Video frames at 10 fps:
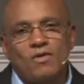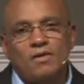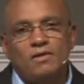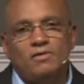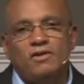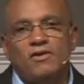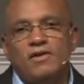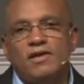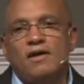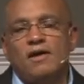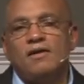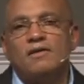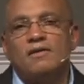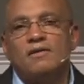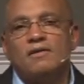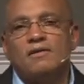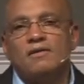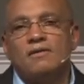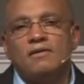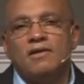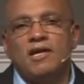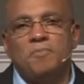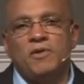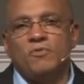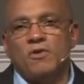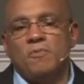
They're in the keeping room.